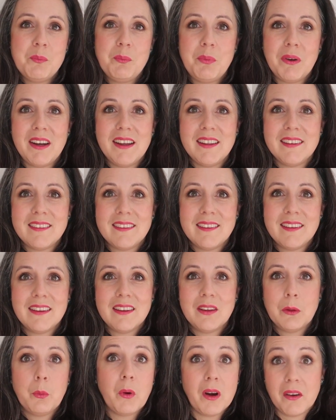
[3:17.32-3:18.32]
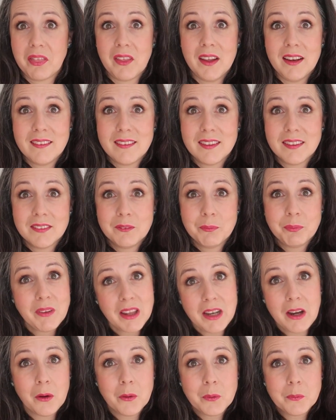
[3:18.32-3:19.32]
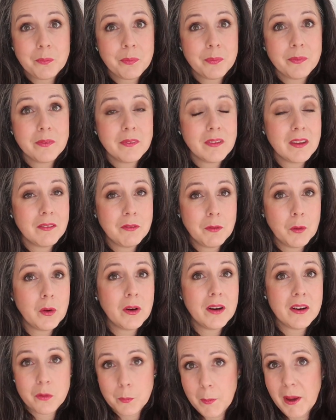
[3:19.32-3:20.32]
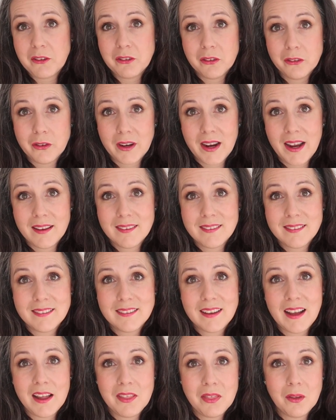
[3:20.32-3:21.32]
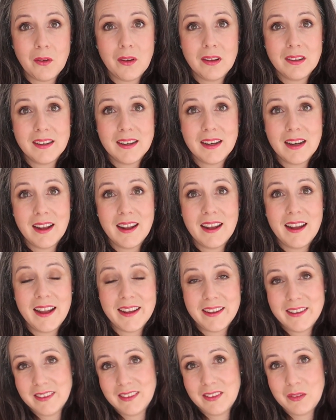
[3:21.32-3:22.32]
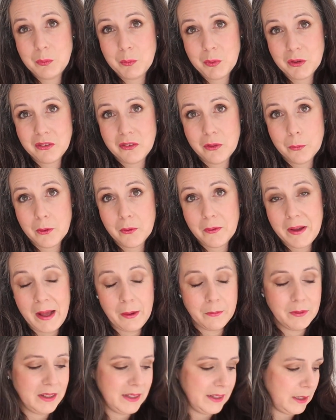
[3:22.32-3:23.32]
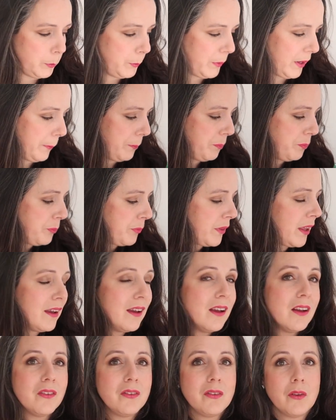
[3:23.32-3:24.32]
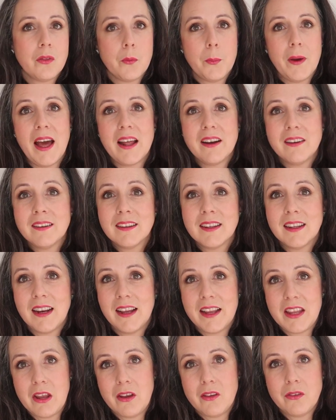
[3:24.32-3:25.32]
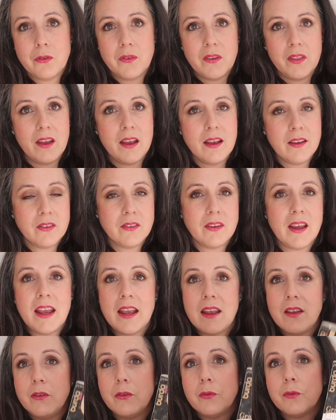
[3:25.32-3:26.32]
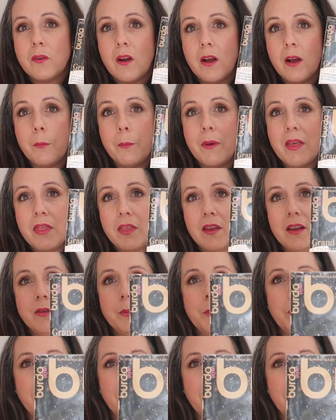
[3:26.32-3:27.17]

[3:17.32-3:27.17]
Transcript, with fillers: But worth it, you know, for a special dress. I thought I could push the boat out a little bit. So the pattern that I use for this is from this